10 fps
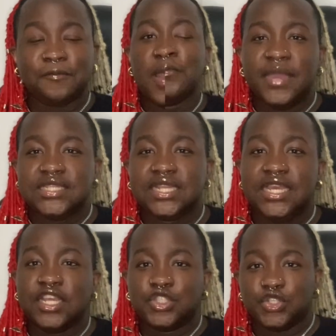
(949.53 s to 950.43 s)
So I
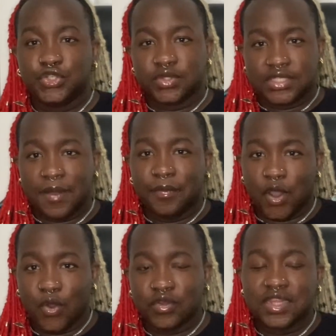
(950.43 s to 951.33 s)
basically introduced them
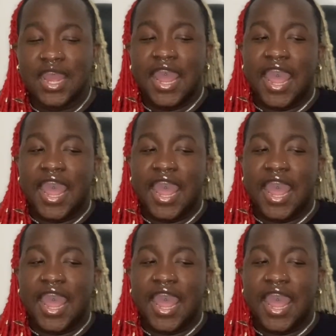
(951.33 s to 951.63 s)
both.